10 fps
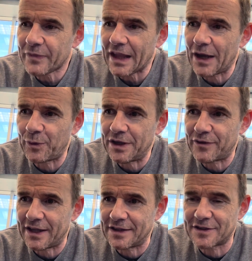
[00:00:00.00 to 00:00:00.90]
And we've
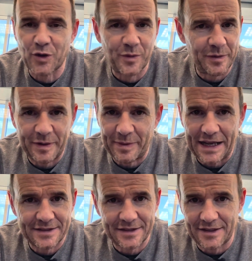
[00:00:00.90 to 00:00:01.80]
had so many people
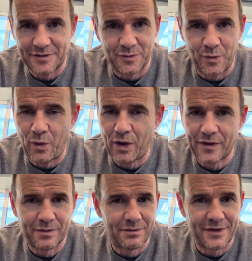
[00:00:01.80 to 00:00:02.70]
asking us, what
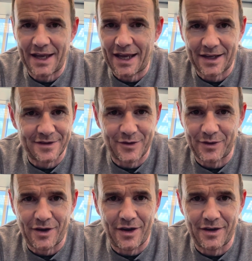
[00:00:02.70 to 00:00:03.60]
the heck is going
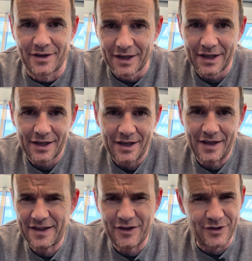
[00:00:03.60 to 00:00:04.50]
on? I
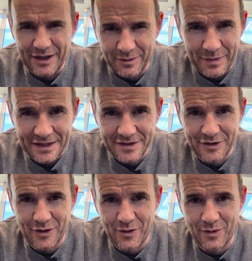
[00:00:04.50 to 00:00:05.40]
think you're down in
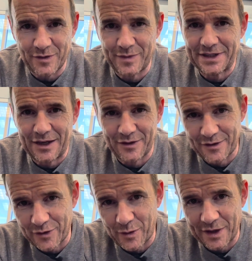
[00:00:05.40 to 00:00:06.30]
Mexico. You've been down there
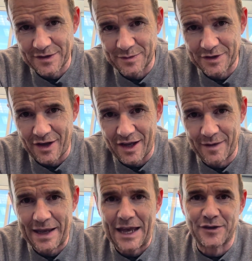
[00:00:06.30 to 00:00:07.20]
for quite some time.
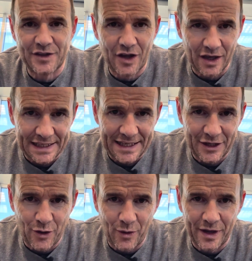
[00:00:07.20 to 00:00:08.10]
How's the holiday
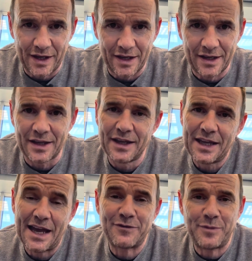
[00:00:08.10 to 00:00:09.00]
going?
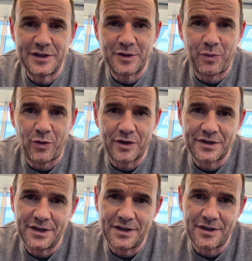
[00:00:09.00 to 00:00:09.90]
Have you been
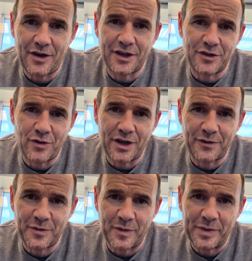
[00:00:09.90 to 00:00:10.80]
deported? Are you running
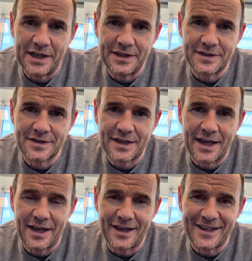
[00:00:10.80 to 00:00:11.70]
for the police,
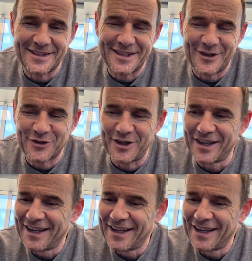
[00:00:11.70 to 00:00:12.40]
etc.?